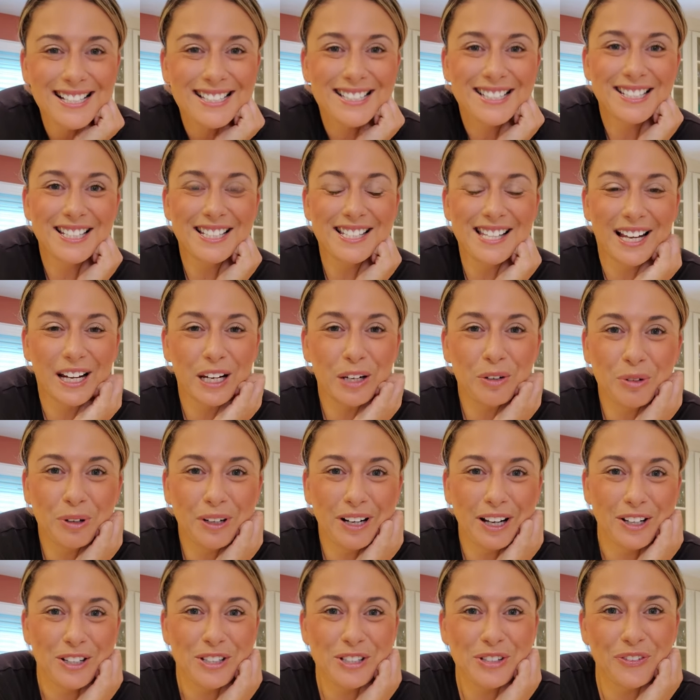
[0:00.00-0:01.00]
Does anyone
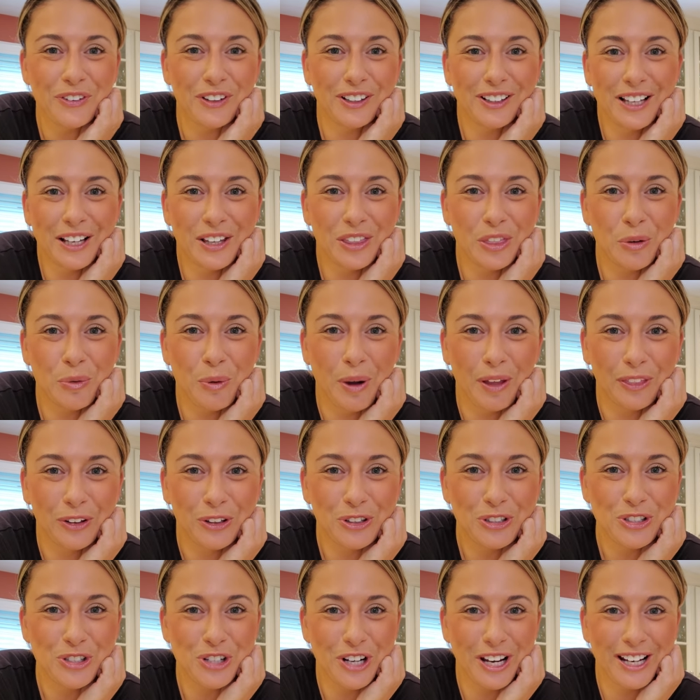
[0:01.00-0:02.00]
else feel like the
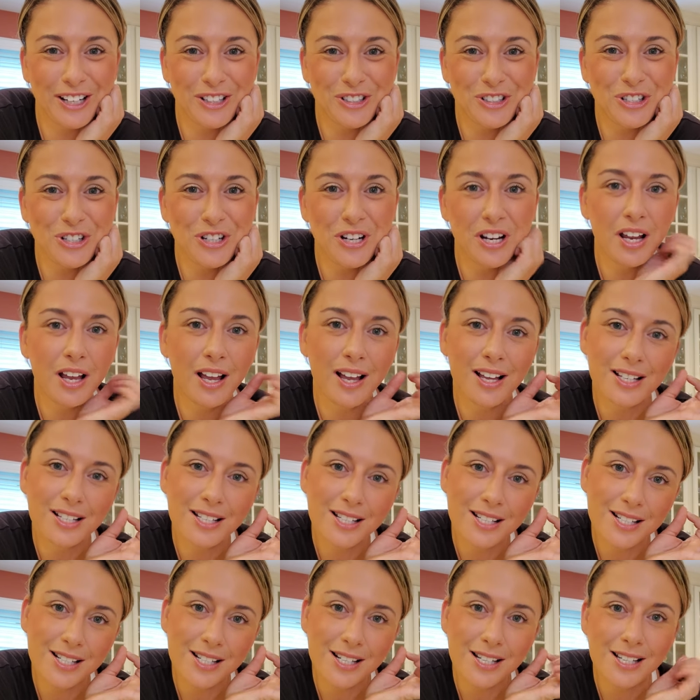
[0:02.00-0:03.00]
weather's changed?
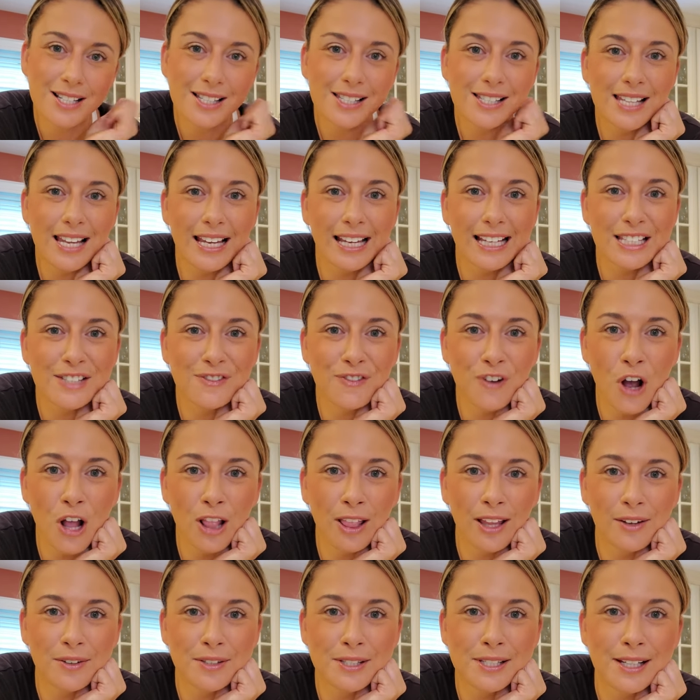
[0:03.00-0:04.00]
It's like it's
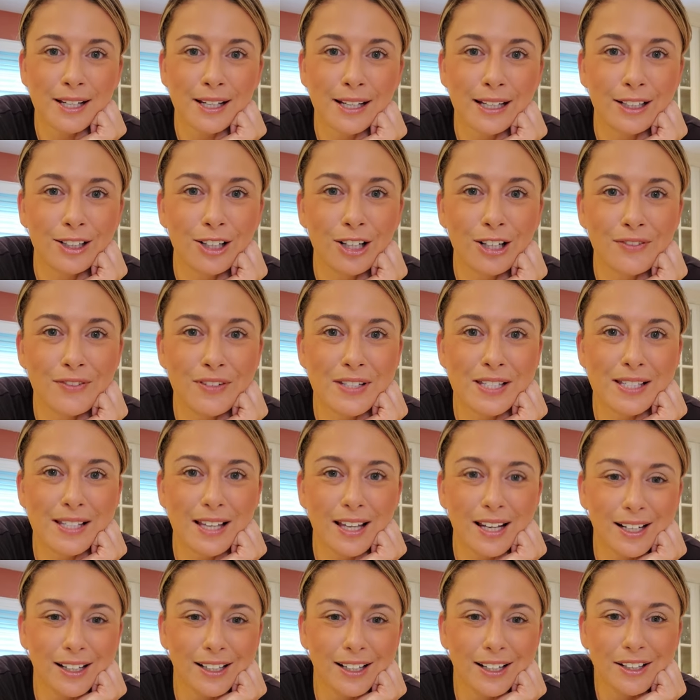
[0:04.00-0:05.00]
fall outside all of a
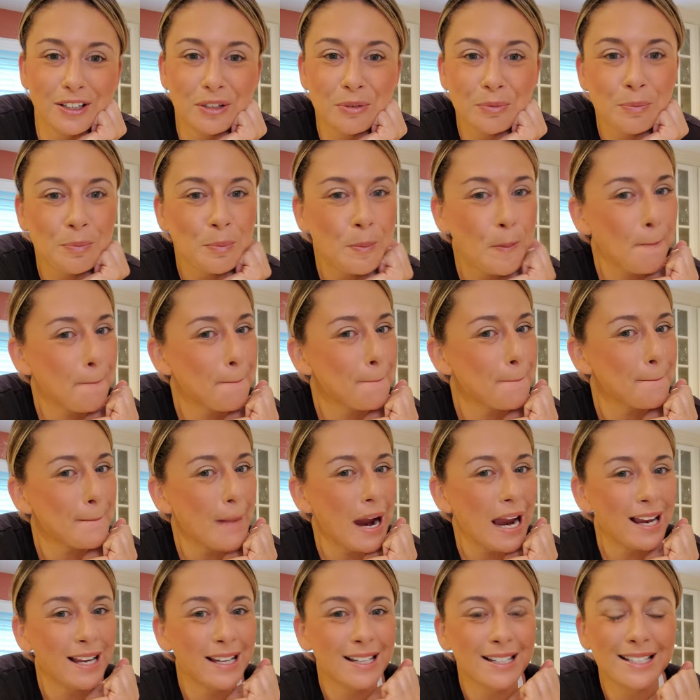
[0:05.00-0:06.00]
sudden and
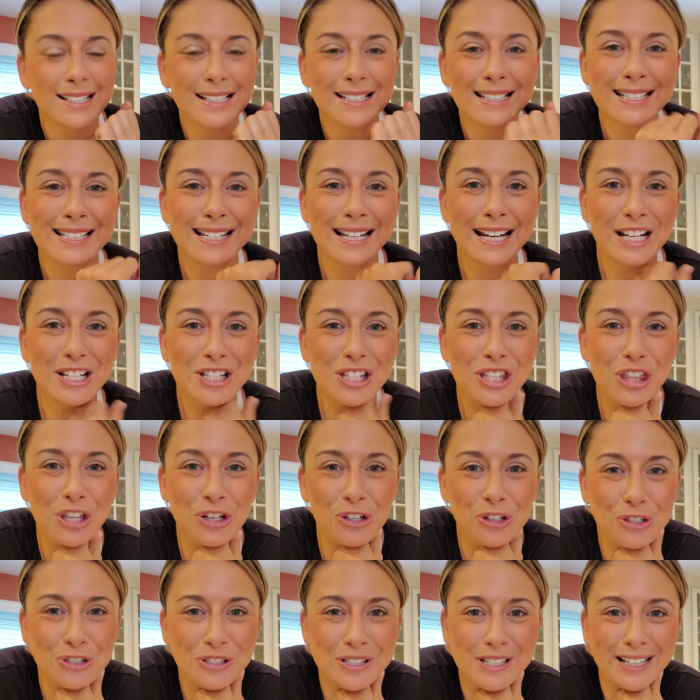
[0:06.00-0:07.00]
today's
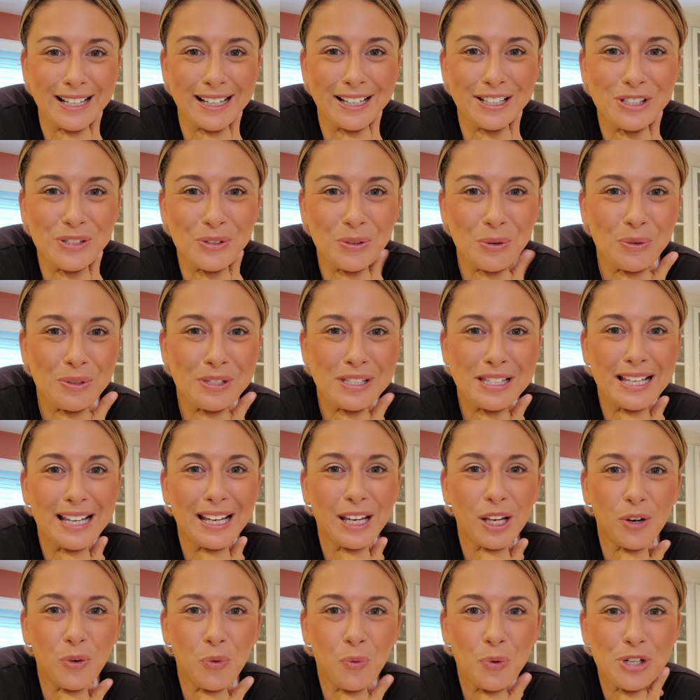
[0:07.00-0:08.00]
Thursday, so I was
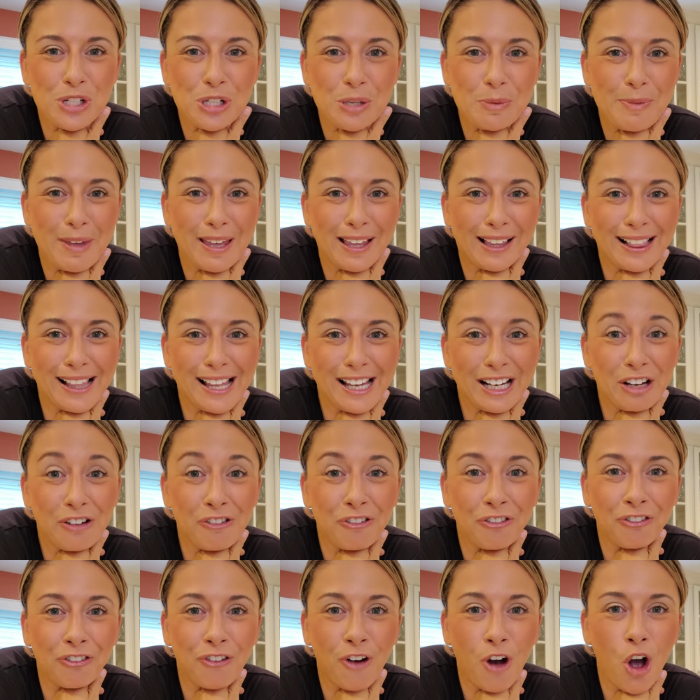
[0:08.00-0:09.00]
thinking we should make like a
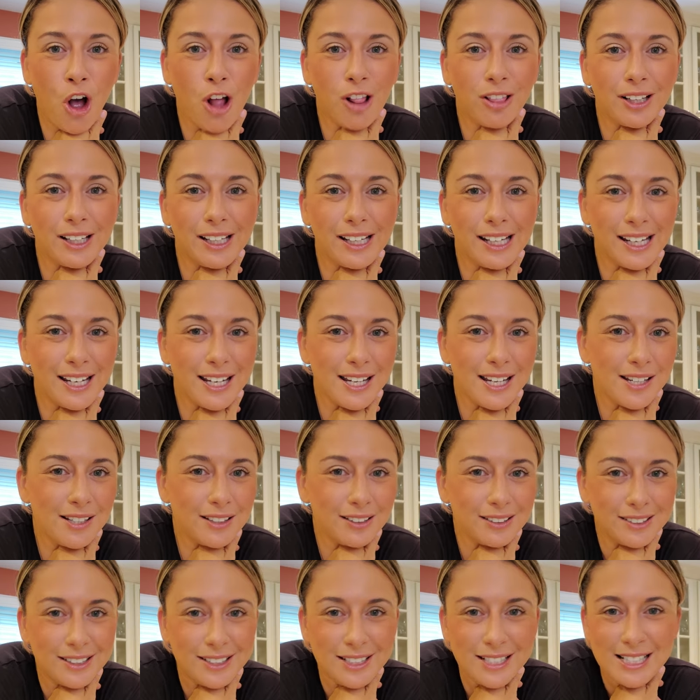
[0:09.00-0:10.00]
folly,
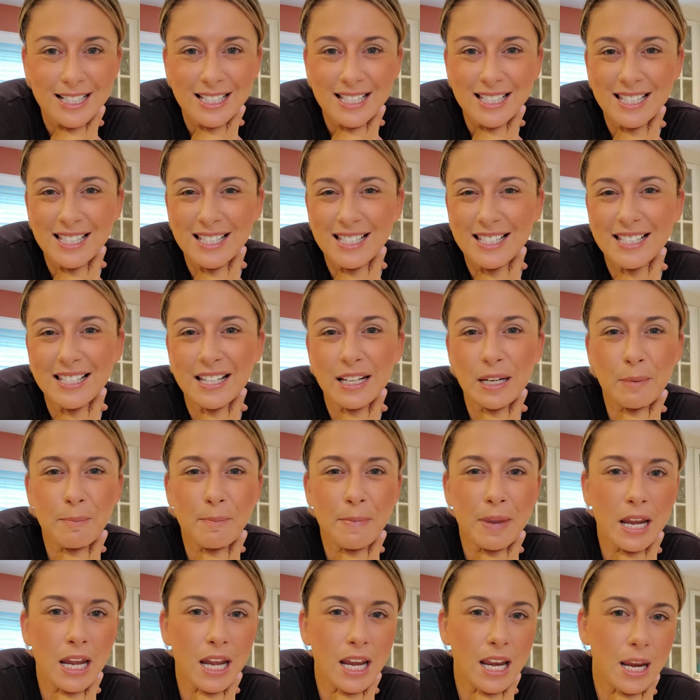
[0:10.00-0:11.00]

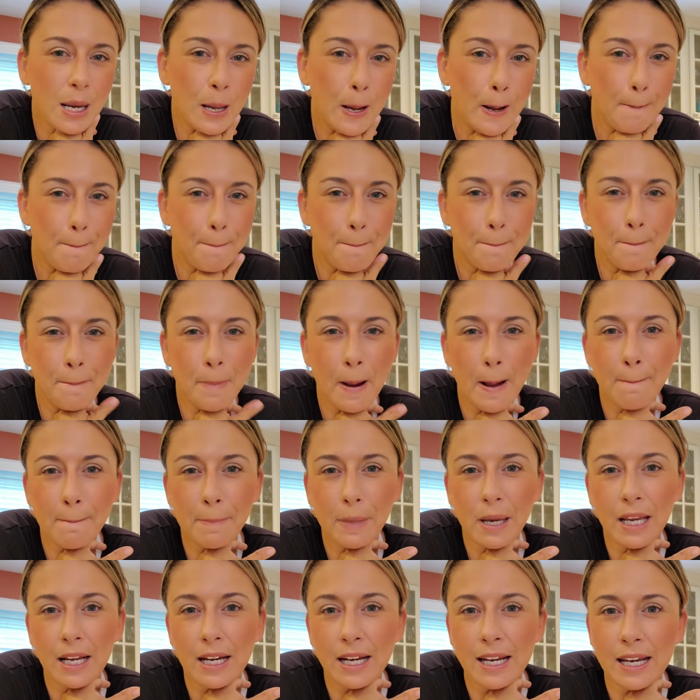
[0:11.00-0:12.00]
cinnamony,
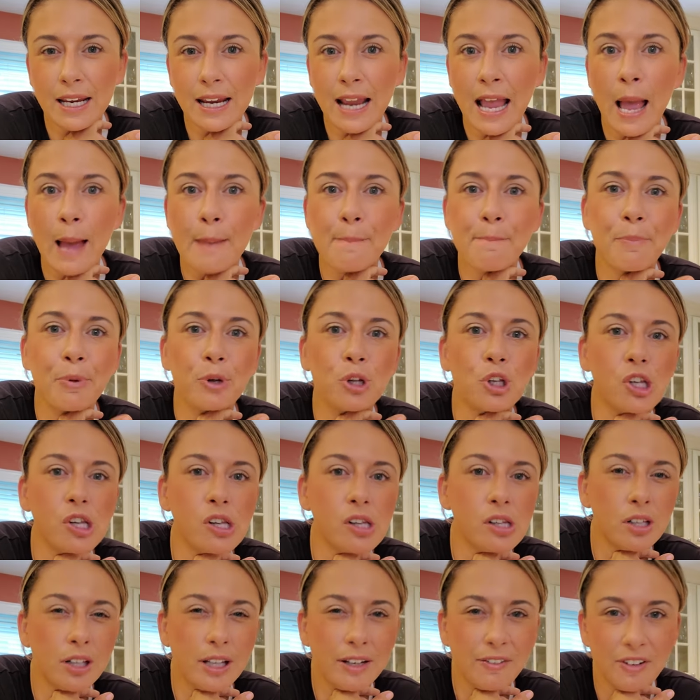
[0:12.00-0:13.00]
pumpkiny,
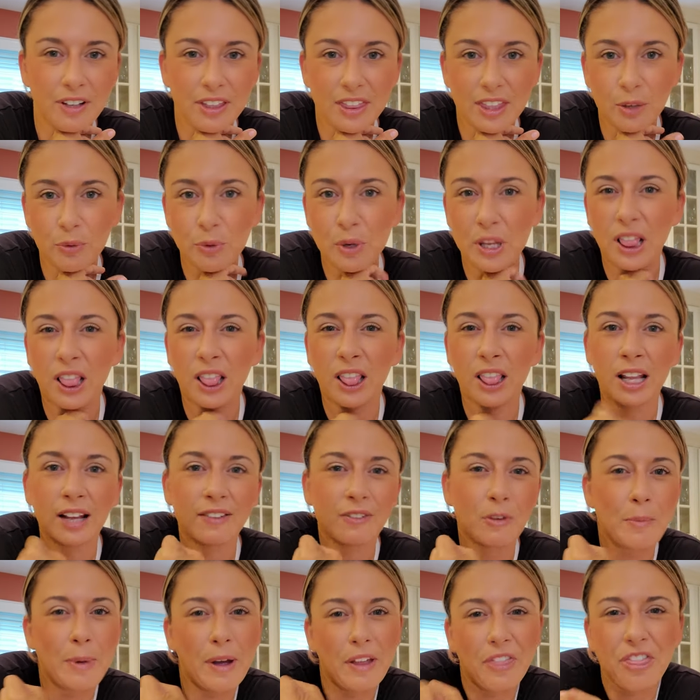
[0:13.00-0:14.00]
apple, everything we
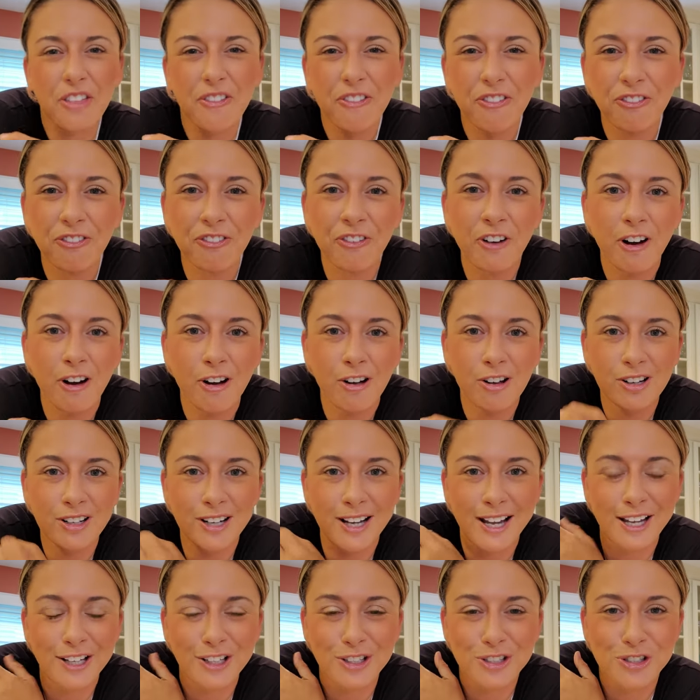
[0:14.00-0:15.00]
love about the fall
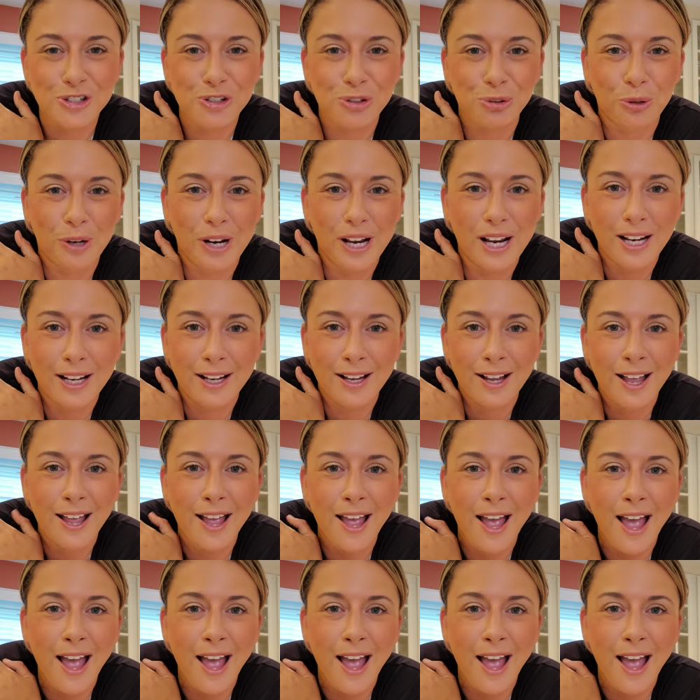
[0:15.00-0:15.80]
kind of drink.